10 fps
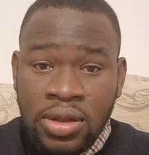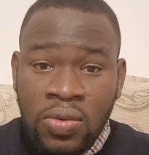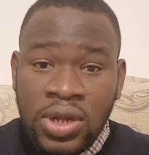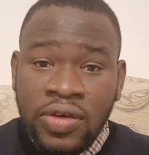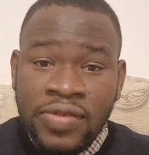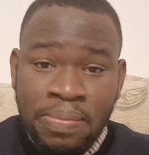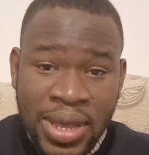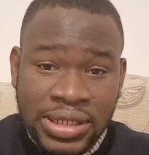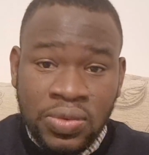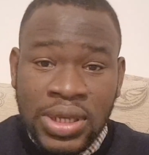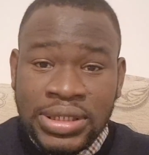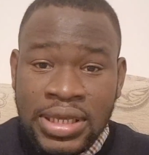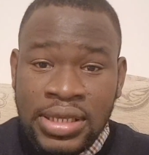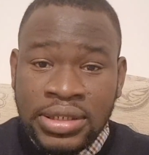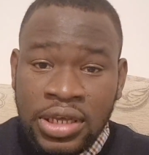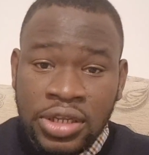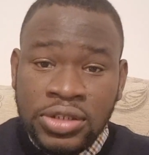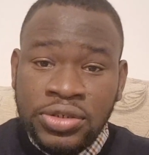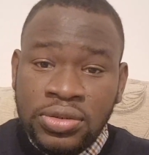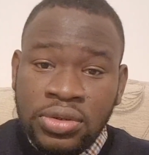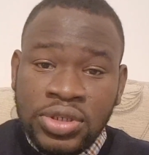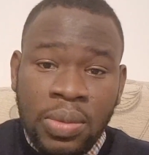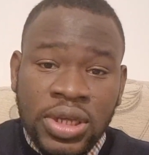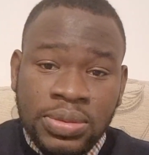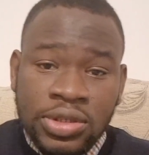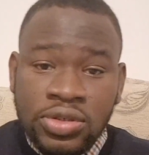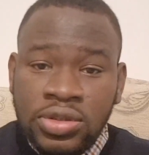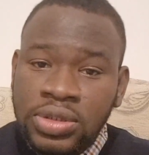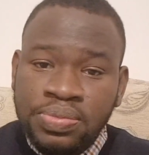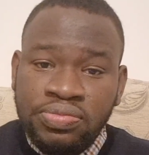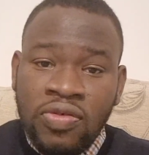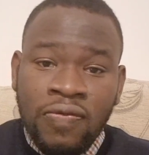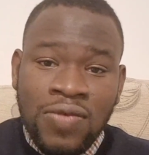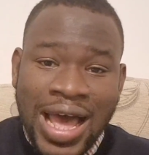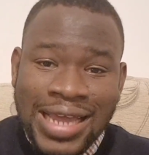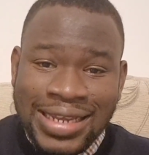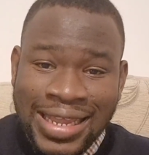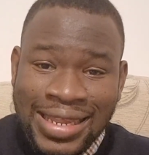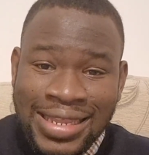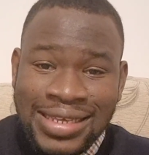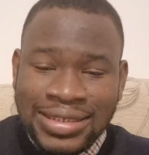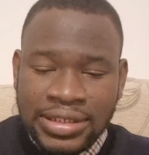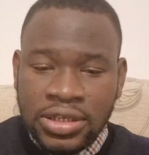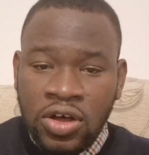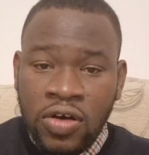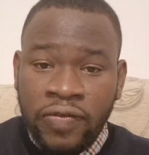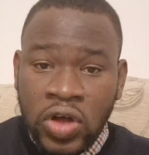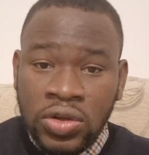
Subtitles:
One of the best ways is to, some hospitals provide a list of